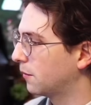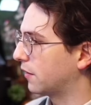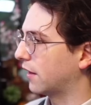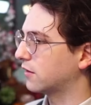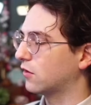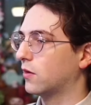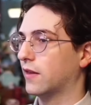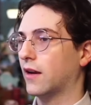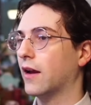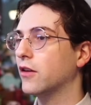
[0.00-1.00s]
but that's the one
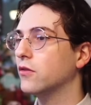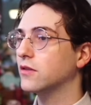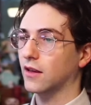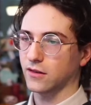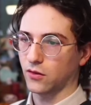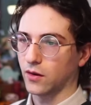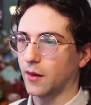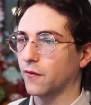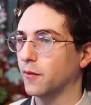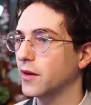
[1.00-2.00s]
that I use. That's the one
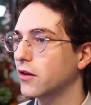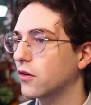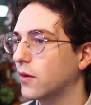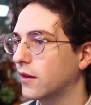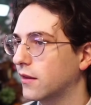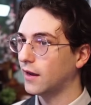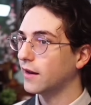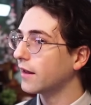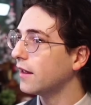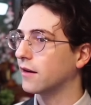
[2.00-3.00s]
I'm familiar with. And
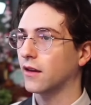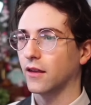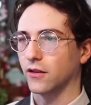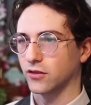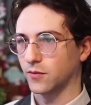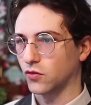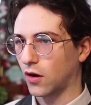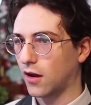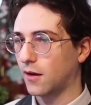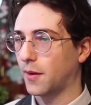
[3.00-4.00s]
again, there's some
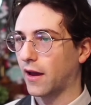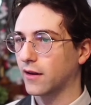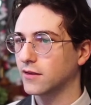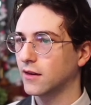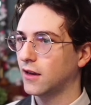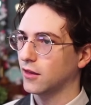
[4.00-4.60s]
drawbacks.